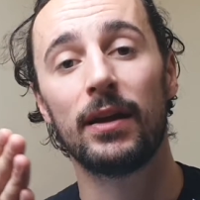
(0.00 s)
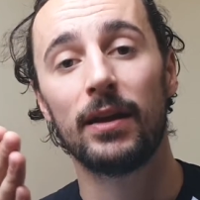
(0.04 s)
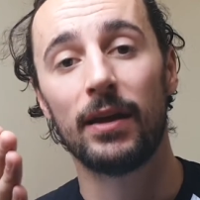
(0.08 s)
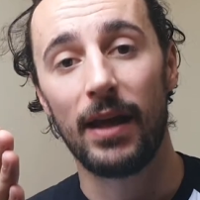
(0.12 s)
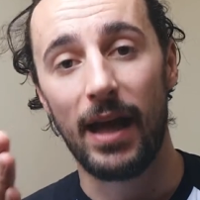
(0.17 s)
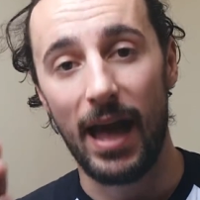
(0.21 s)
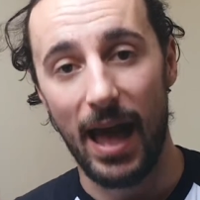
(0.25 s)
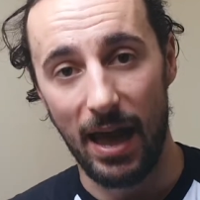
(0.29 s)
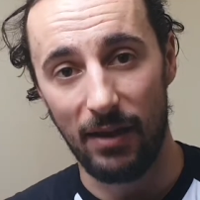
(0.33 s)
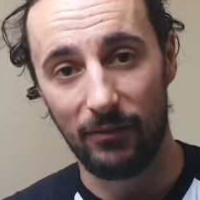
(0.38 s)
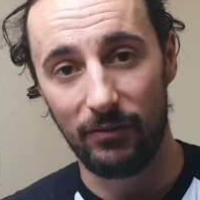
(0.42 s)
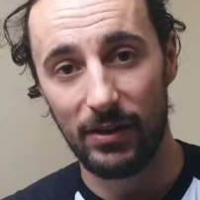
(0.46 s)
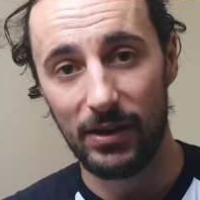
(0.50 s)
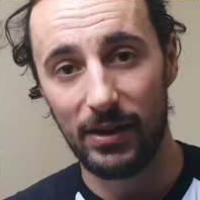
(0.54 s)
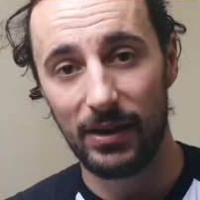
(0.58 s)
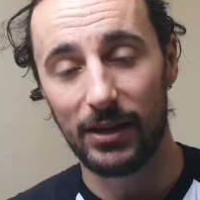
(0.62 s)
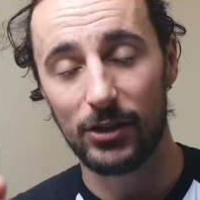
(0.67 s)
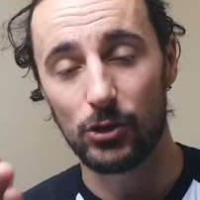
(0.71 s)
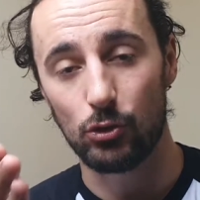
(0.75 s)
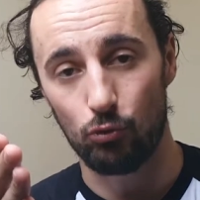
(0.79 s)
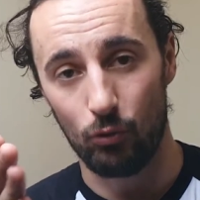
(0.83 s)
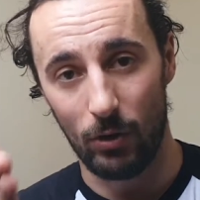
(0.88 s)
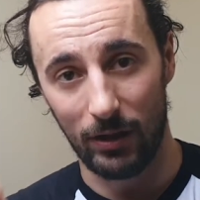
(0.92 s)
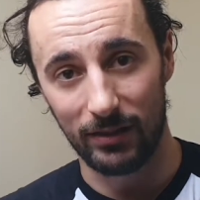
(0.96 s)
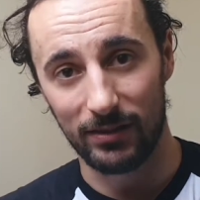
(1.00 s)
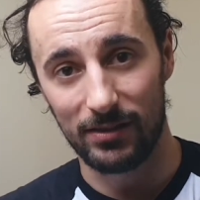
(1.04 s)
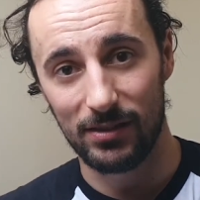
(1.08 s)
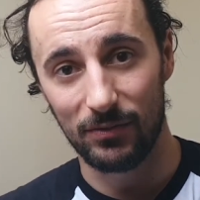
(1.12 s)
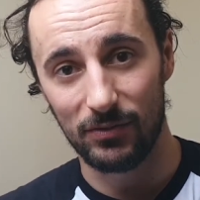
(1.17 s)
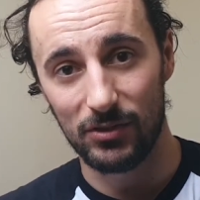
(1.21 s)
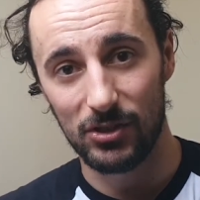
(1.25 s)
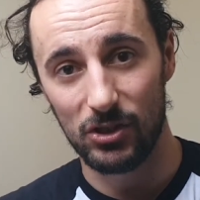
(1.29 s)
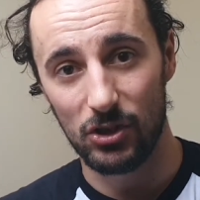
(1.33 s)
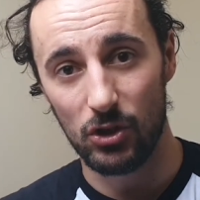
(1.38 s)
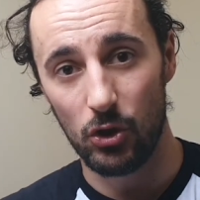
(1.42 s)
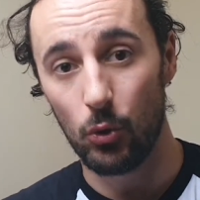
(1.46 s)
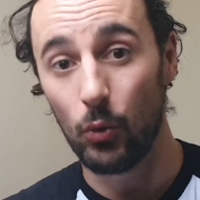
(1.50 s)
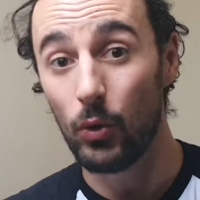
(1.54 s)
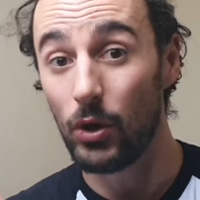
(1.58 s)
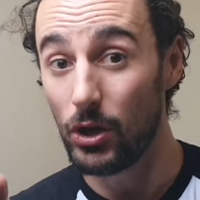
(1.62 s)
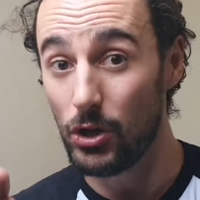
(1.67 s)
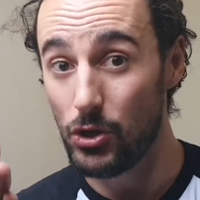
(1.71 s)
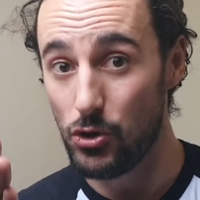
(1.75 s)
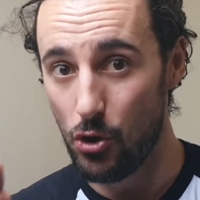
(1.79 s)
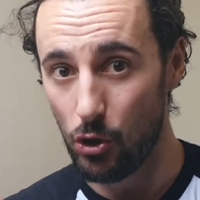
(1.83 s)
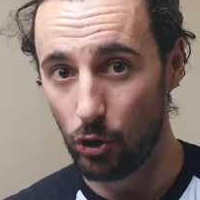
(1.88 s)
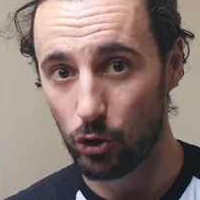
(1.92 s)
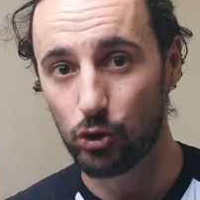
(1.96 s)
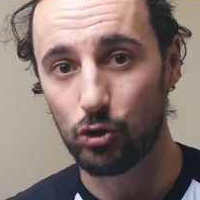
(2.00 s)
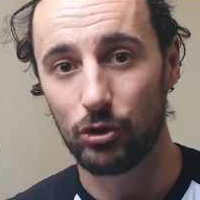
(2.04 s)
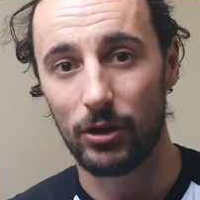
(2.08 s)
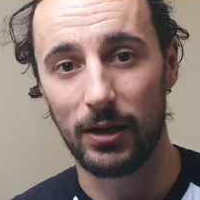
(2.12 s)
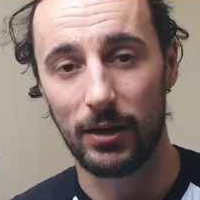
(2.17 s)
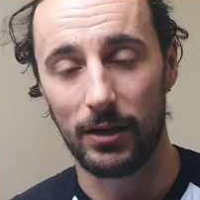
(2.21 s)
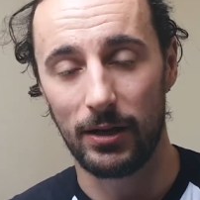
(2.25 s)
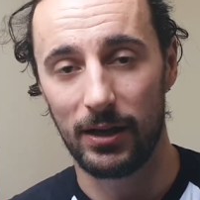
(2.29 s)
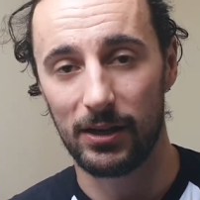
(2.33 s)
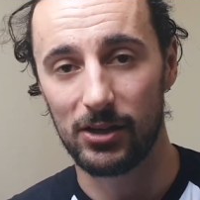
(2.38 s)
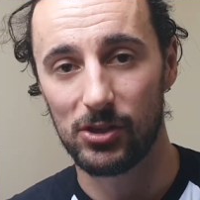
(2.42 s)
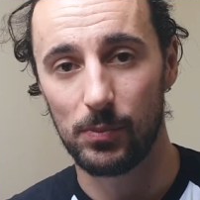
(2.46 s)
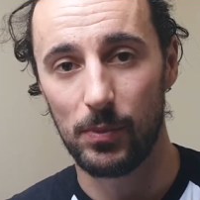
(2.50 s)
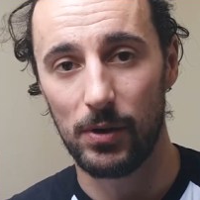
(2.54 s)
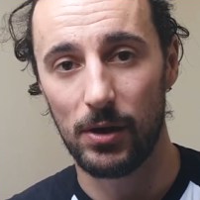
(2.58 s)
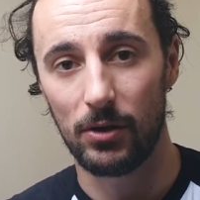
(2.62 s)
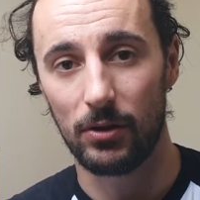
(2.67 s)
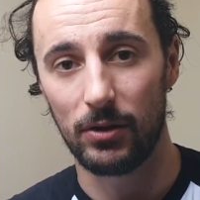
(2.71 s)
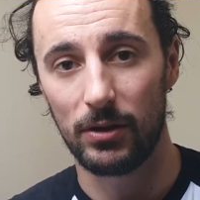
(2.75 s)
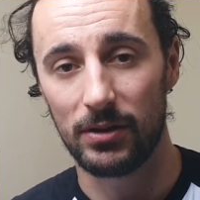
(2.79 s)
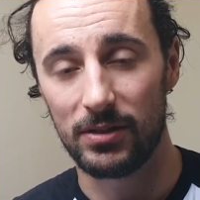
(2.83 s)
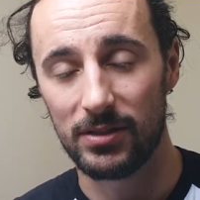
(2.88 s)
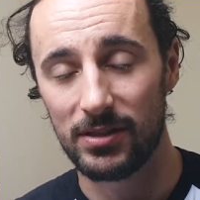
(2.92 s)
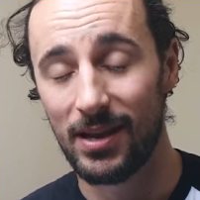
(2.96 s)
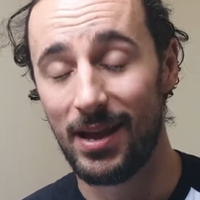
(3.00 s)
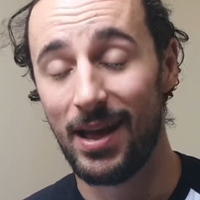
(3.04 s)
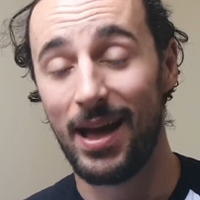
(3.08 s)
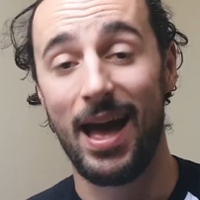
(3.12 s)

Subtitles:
heavy is relative to you and your training experience,